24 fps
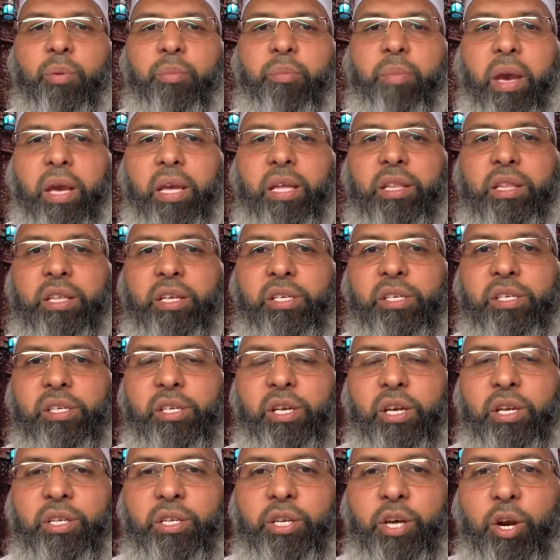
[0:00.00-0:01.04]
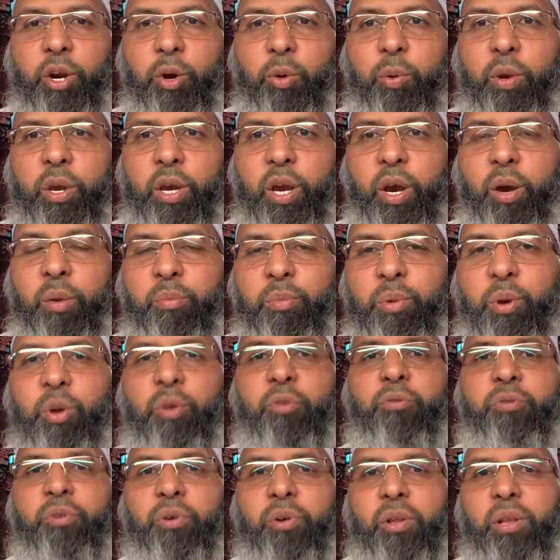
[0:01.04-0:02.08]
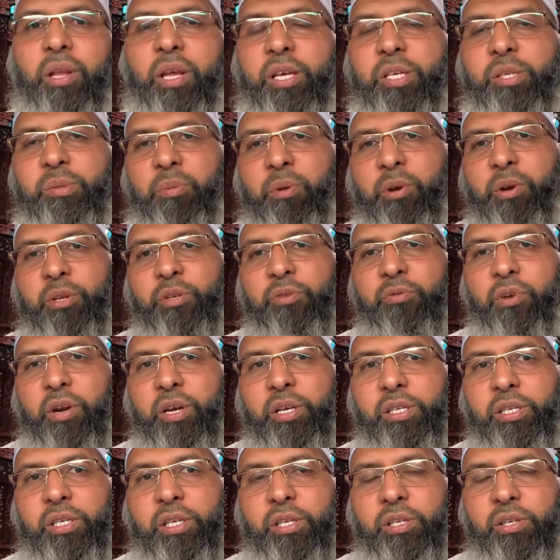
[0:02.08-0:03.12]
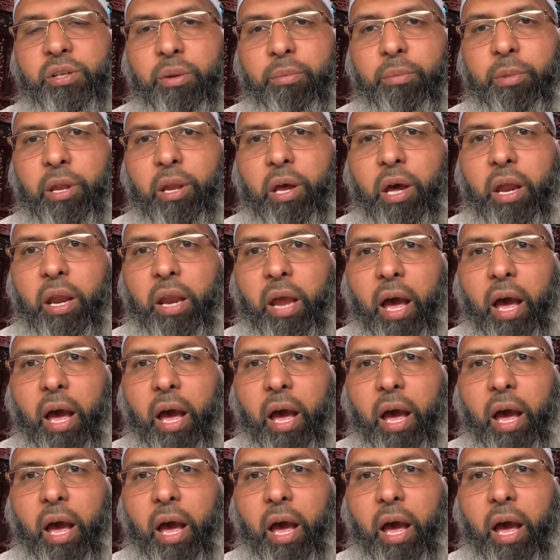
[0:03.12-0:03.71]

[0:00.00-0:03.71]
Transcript: make this Tarawih a beautiful experience for us this Ramadan.